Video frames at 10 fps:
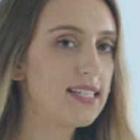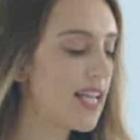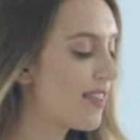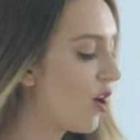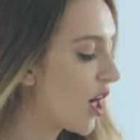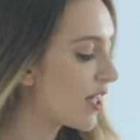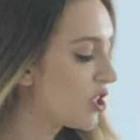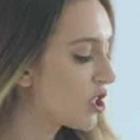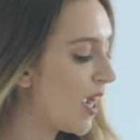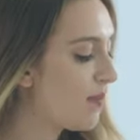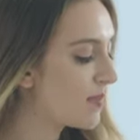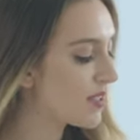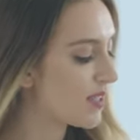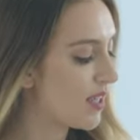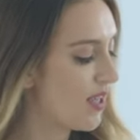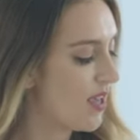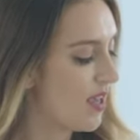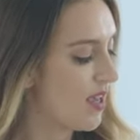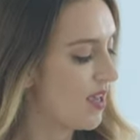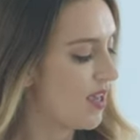Take the harness straps
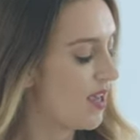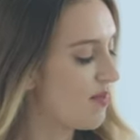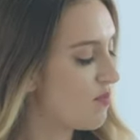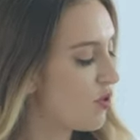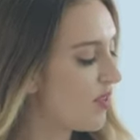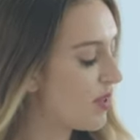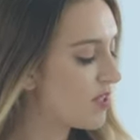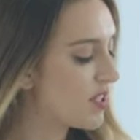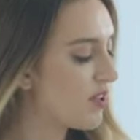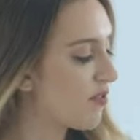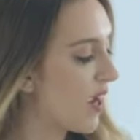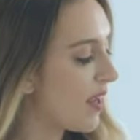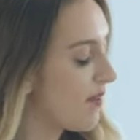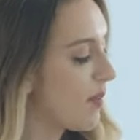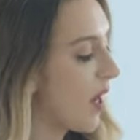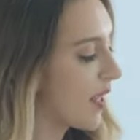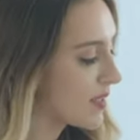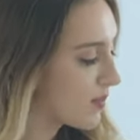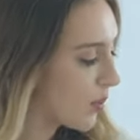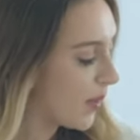and move them to the front of the body
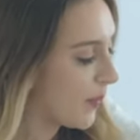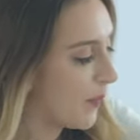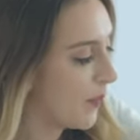support.